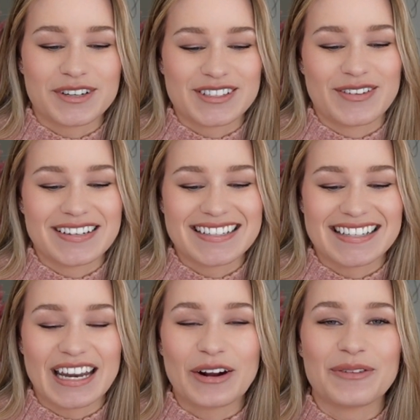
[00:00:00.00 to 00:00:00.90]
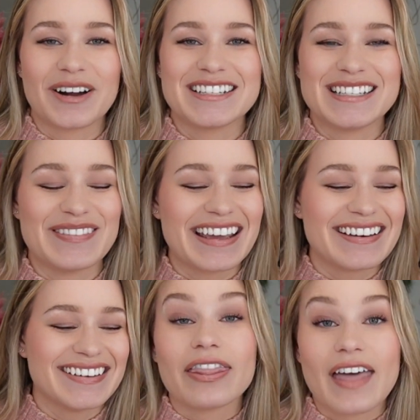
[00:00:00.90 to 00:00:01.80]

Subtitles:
is going to sit here and watch this video.